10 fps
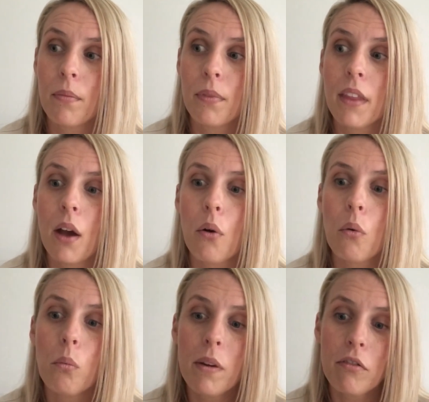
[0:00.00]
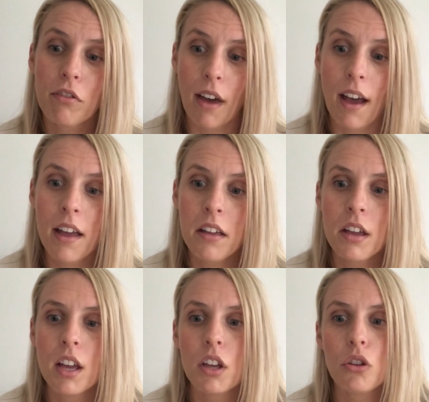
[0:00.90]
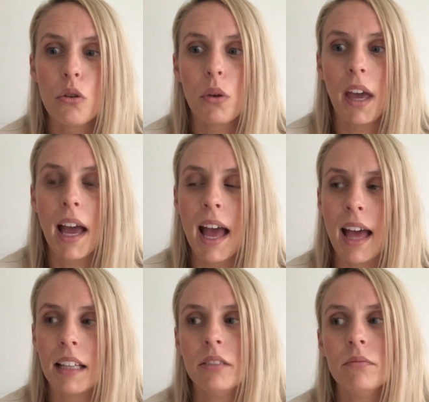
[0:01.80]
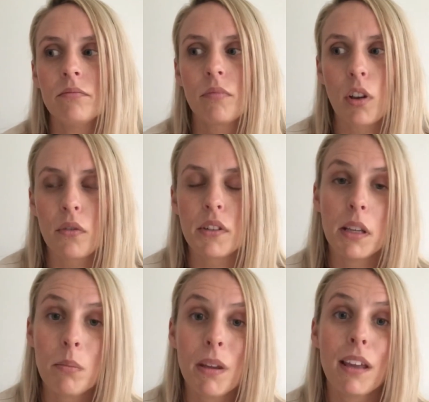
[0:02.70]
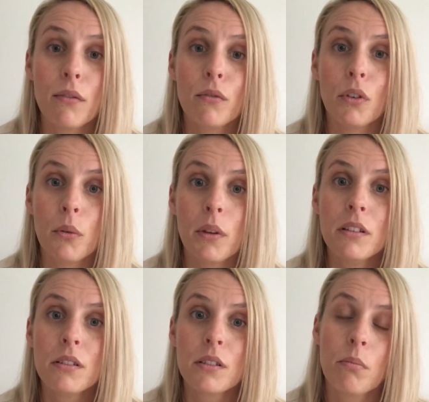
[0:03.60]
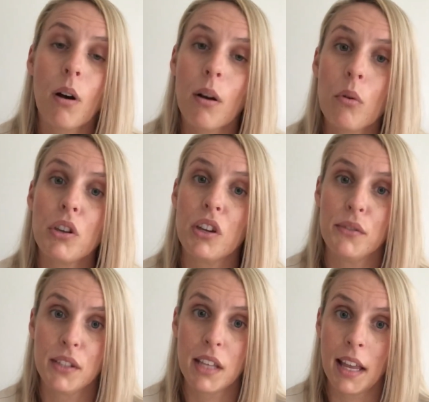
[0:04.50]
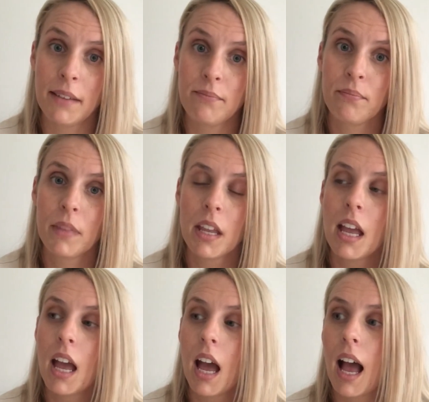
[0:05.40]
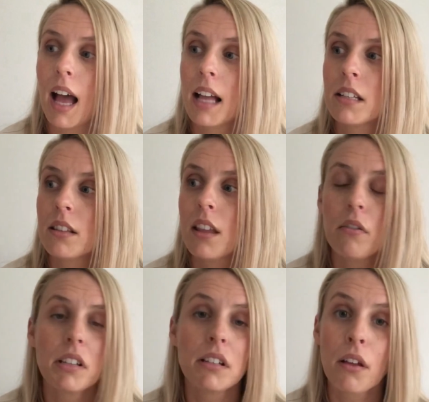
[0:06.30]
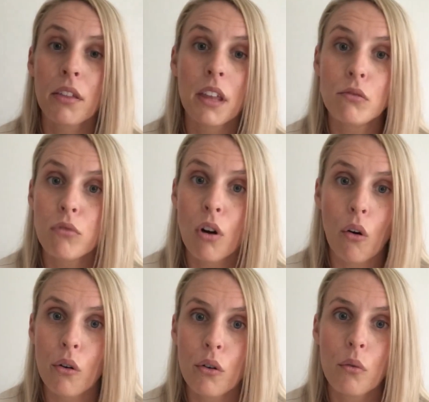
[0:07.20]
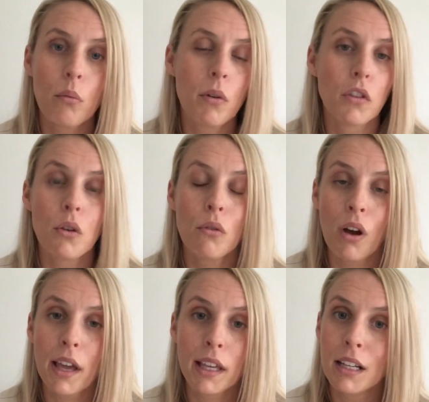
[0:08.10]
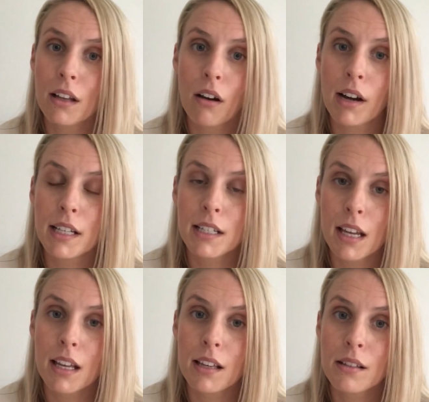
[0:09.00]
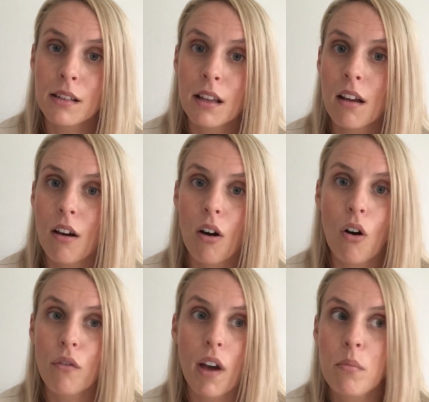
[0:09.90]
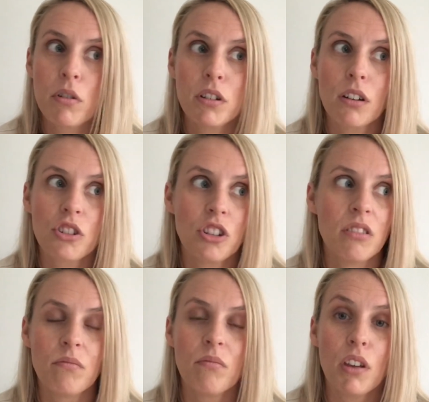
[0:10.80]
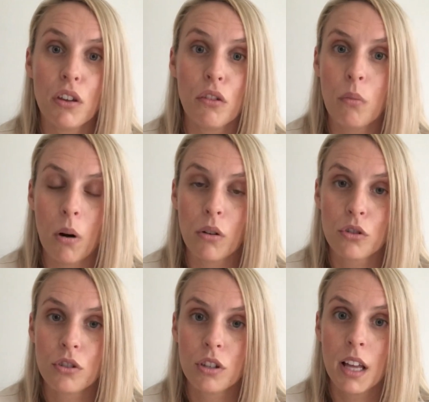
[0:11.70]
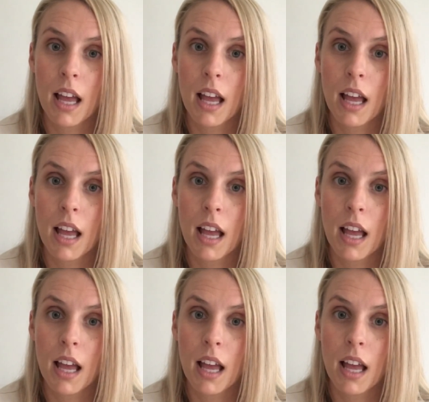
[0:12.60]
Now, with that, you can obviously be influenced by what you've seen. And there is nothing wrong with you liking the ideas of a production that you've watched.